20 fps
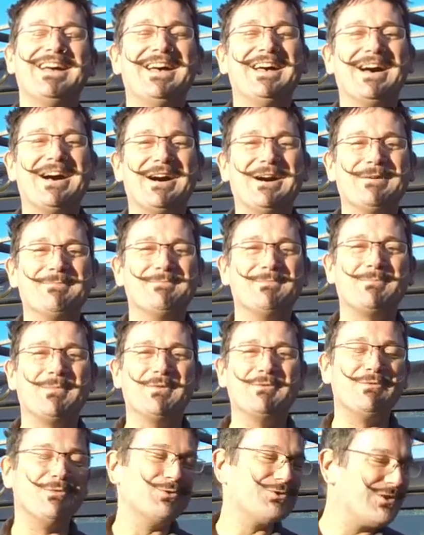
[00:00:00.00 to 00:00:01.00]

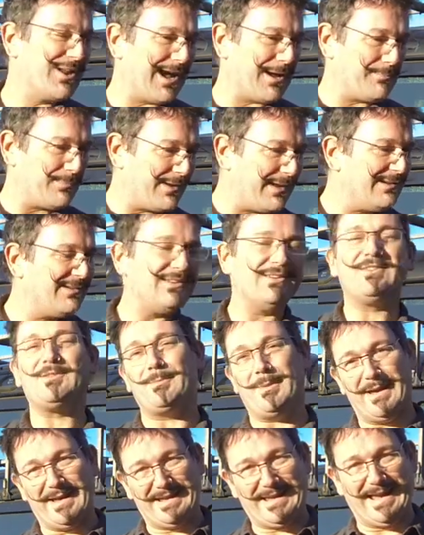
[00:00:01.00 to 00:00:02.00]
But fortunately I had plenty of
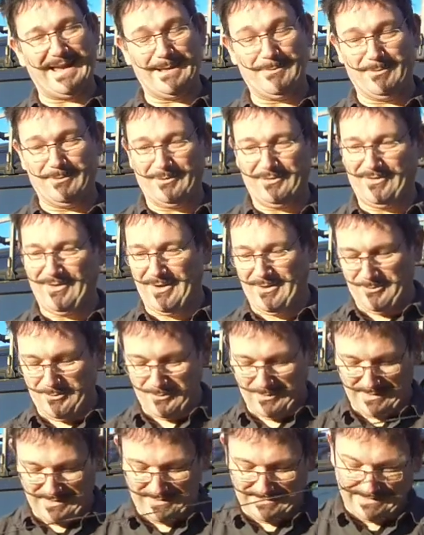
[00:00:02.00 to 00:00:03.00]
spare cable, so
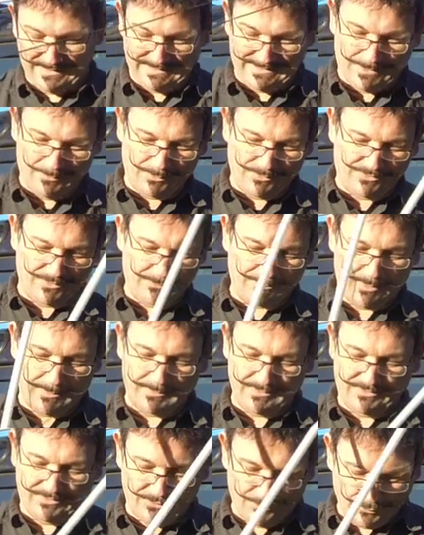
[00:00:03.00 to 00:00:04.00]
that wasn't a
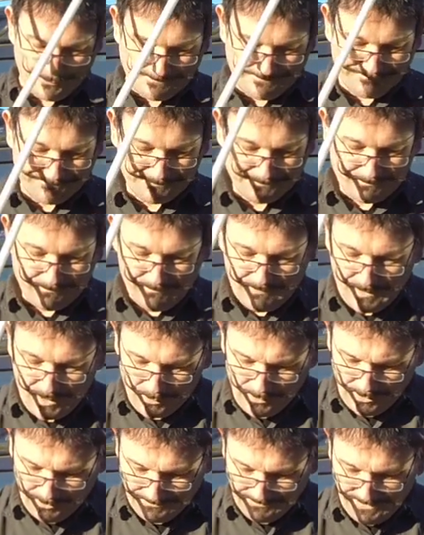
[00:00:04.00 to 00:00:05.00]
problem at all.
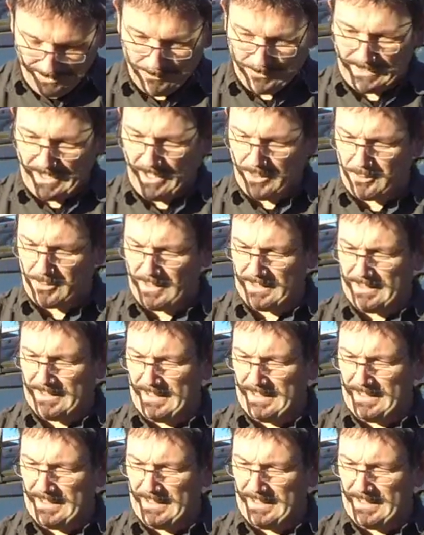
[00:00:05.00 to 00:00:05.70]
Well, there we go.